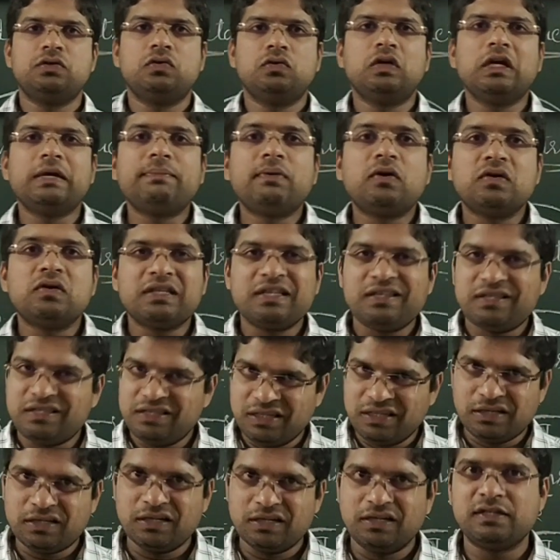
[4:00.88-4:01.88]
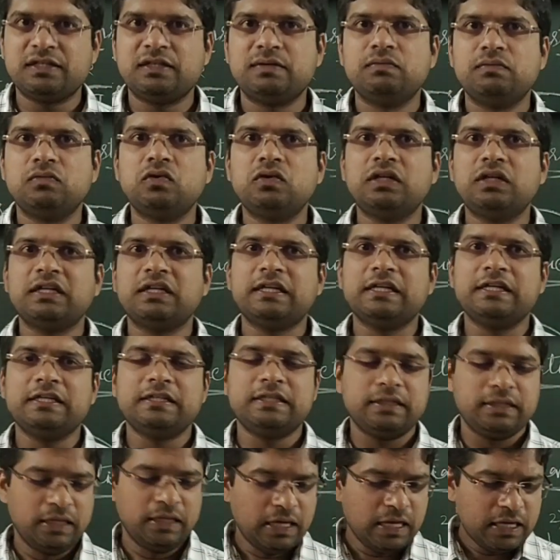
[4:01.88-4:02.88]
know about the synchronous motor
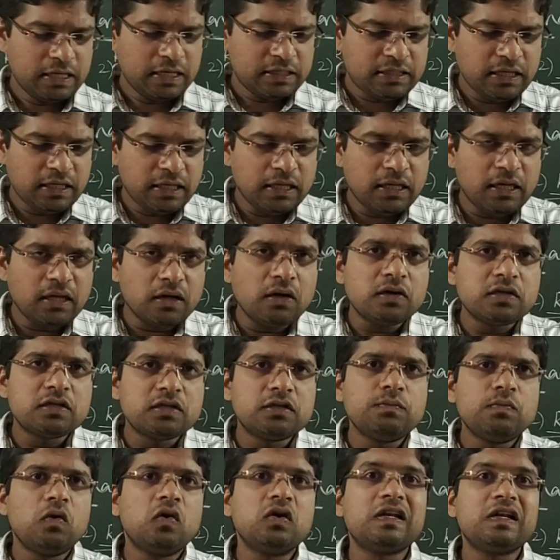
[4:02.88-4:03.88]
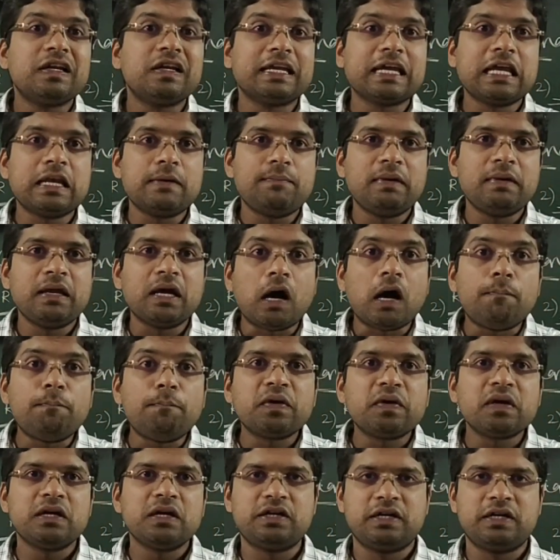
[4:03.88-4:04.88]
is synchronous motor can be
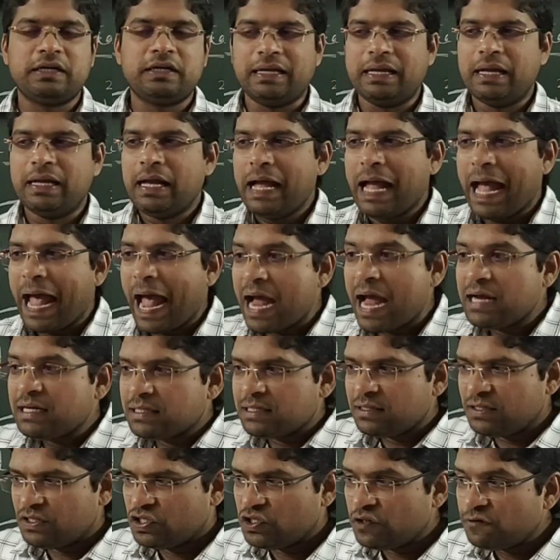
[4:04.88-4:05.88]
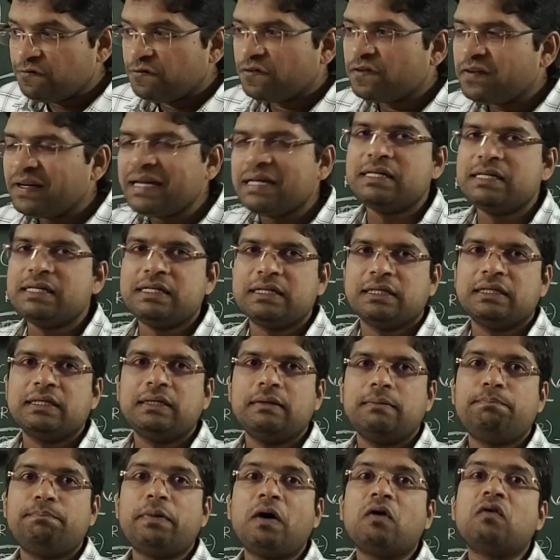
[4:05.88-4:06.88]
operated at
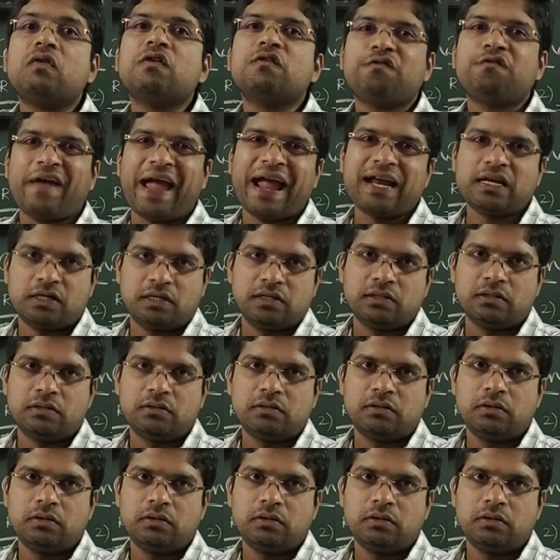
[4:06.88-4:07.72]
different power factors.